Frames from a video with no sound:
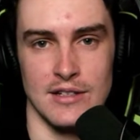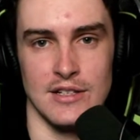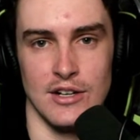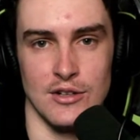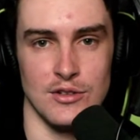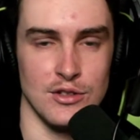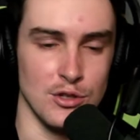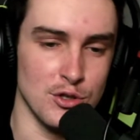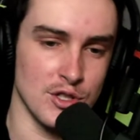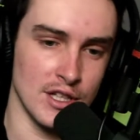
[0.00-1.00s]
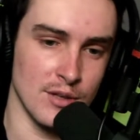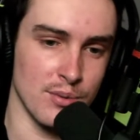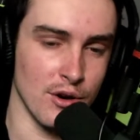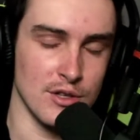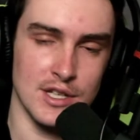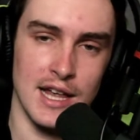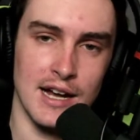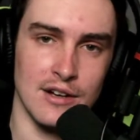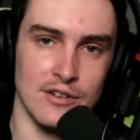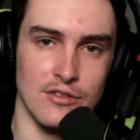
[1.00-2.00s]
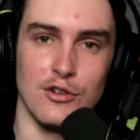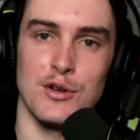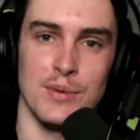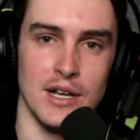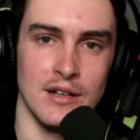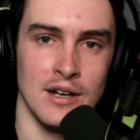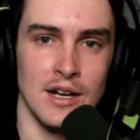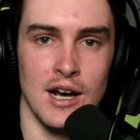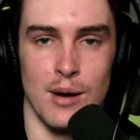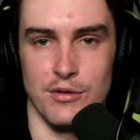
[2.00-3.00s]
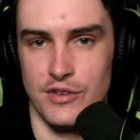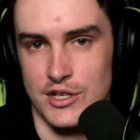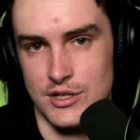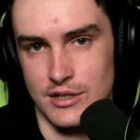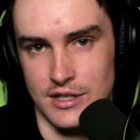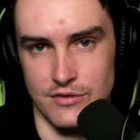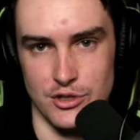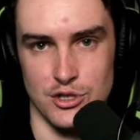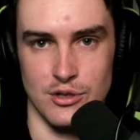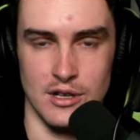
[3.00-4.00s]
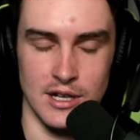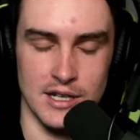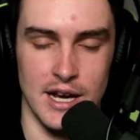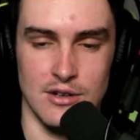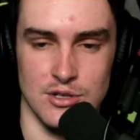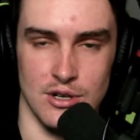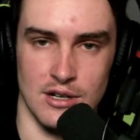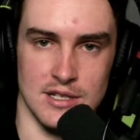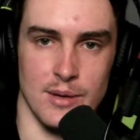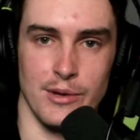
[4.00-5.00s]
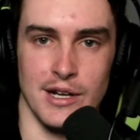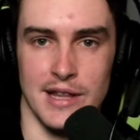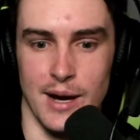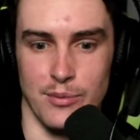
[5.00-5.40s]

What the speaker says: usually the pros at that have already been a professional at a different shooter like Counter-Strike or something like that.